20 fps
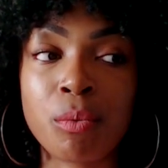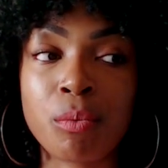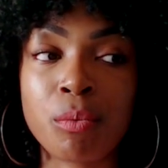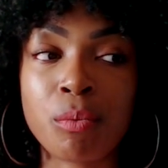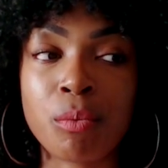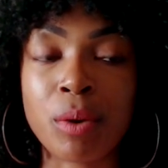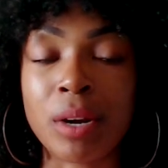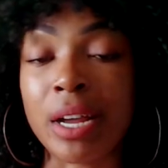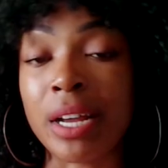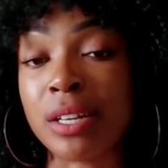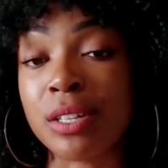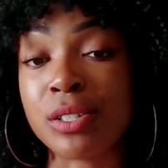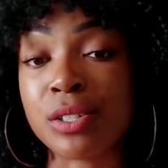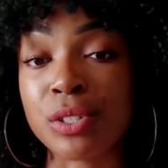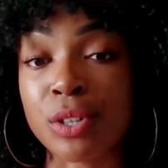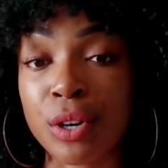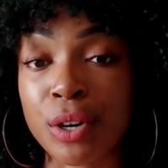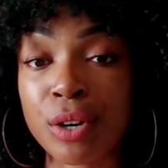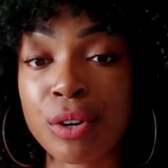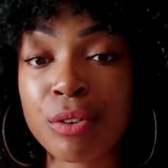what I
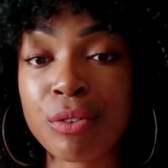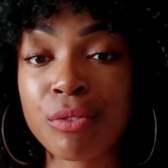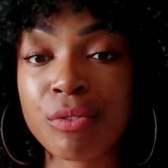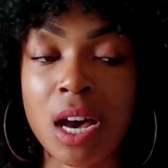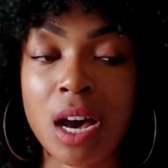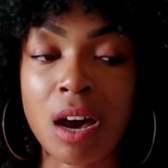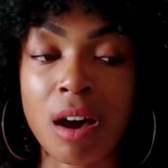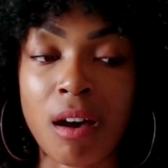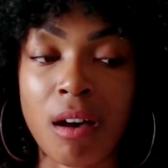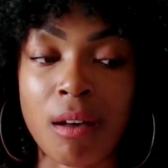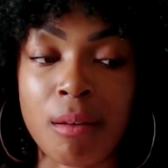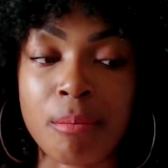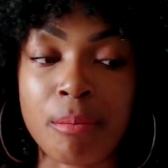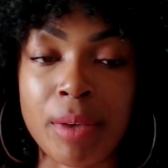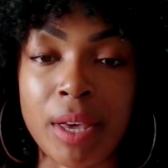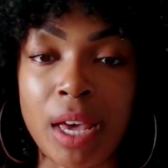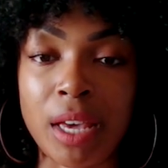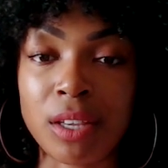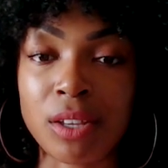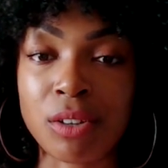deserve. Um,
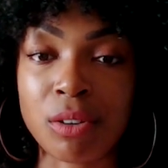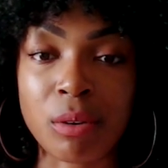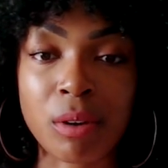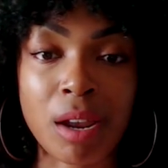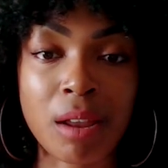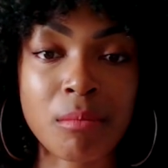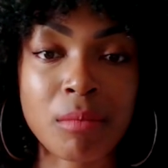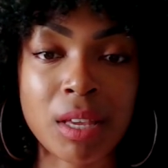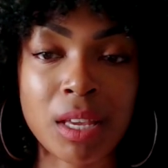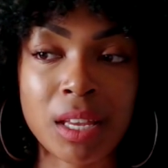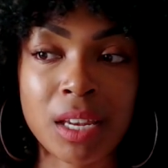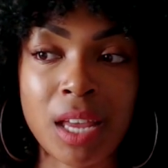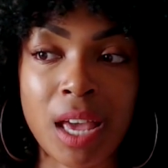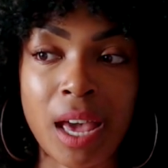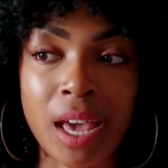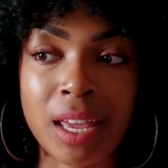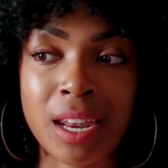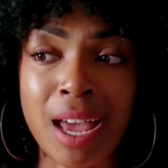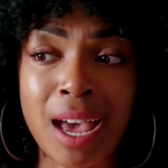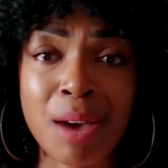You know what I mean?
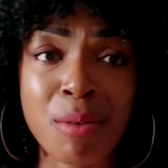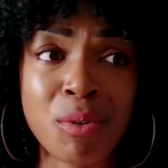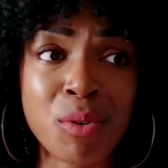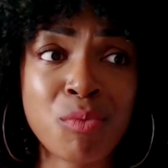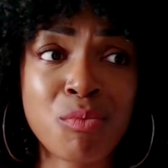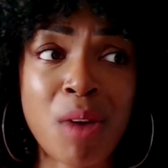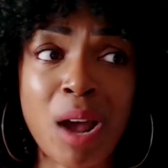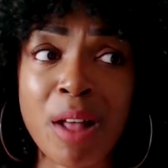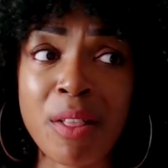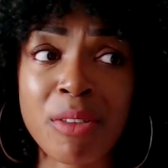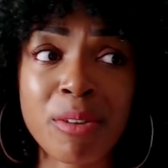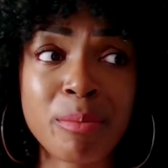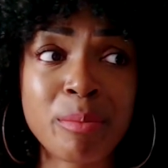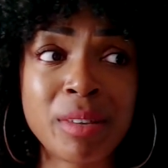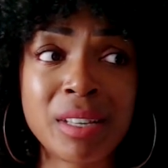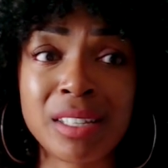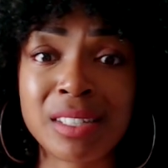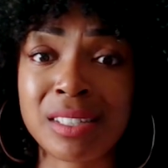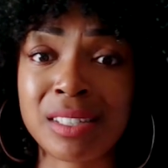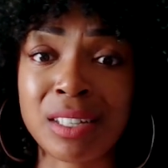And I would rather
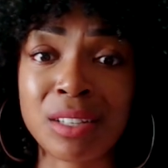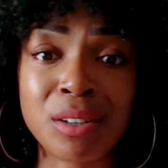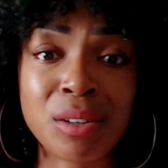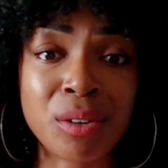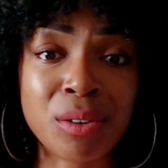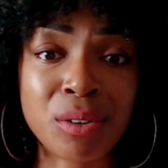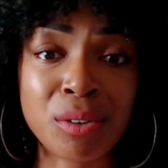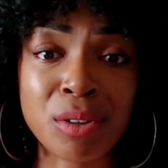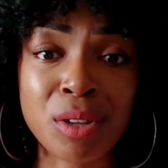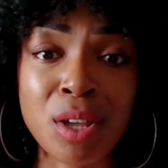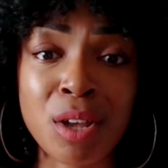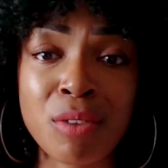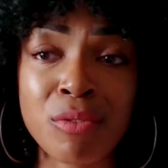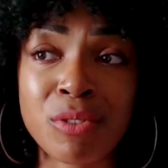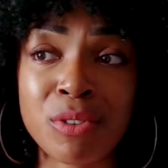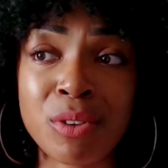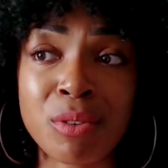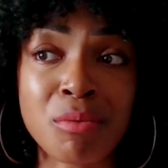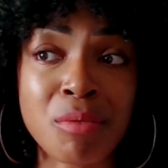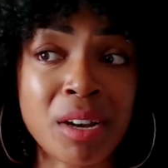be single for
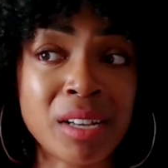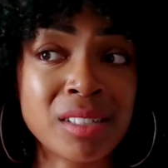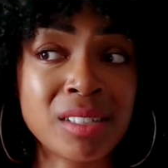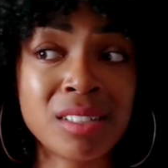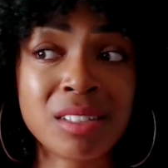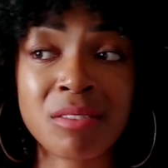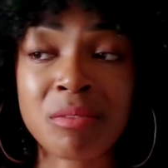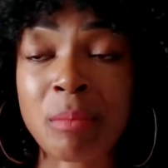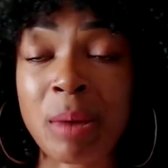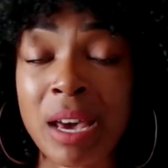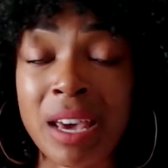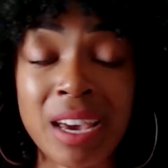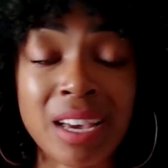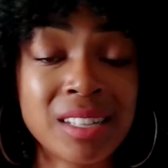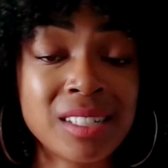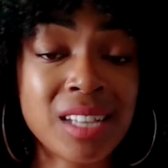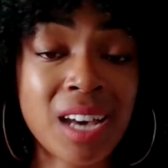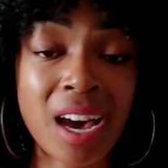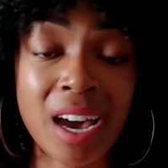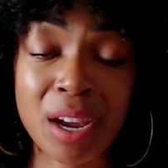the rest of my
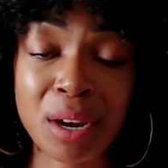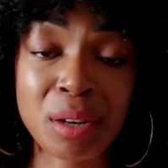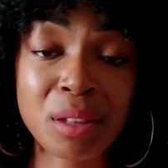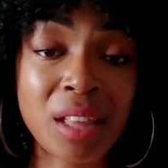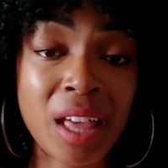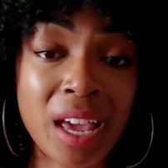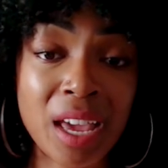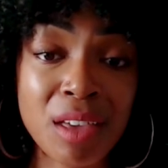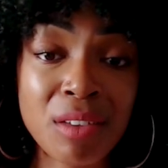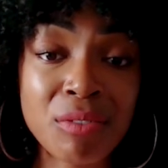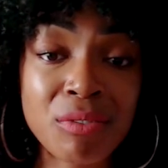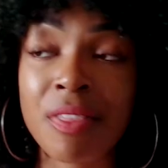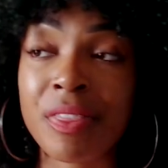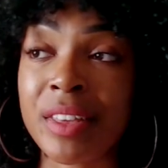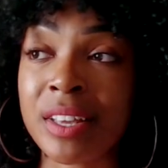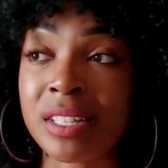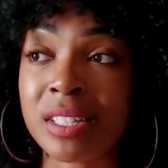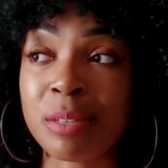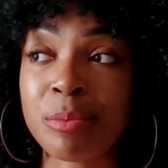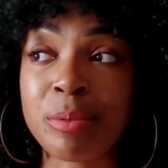entire life
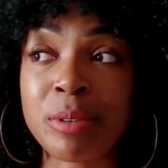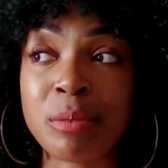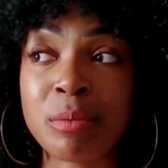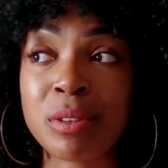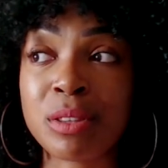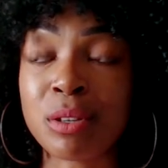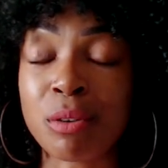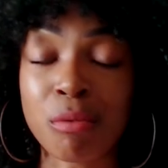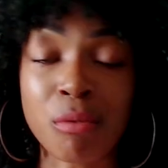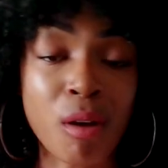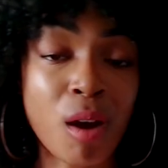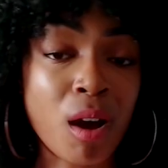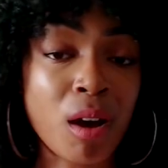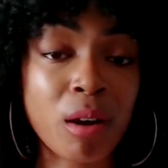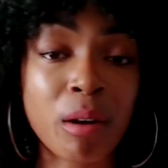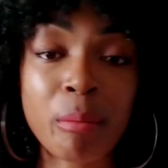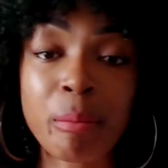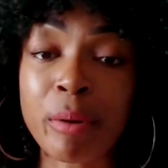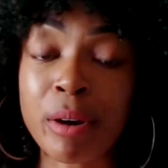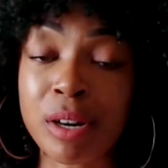than to be with the wrong
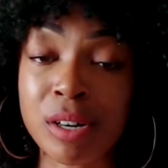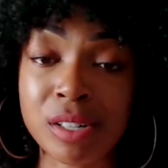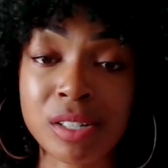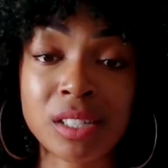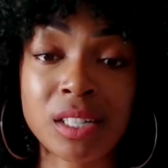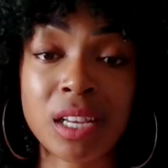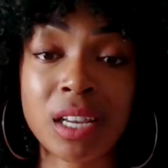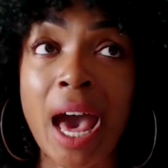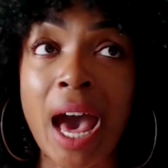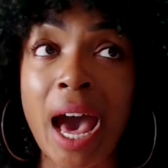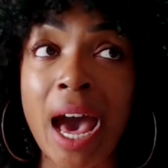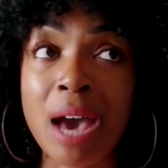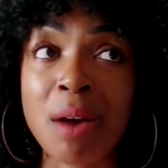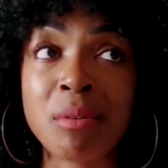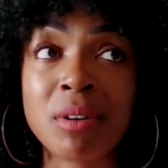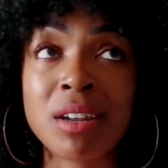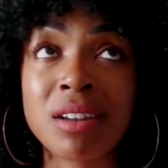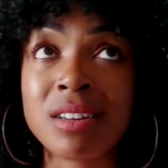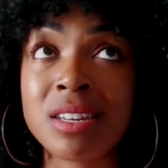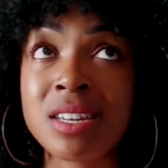person. I
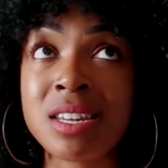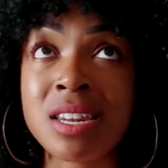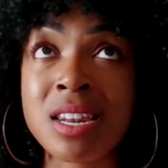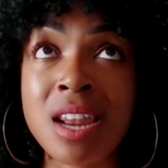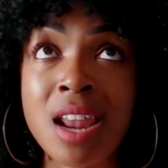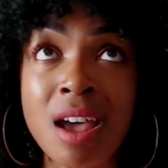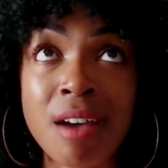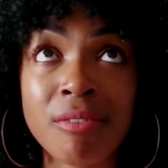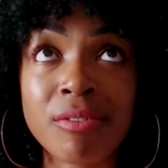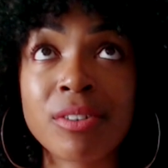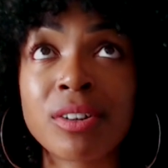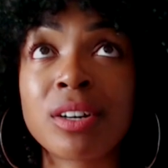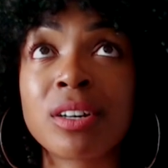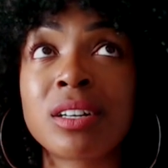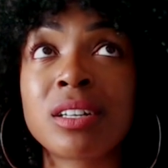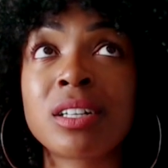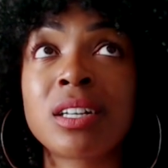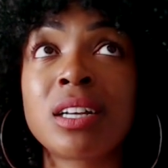would have never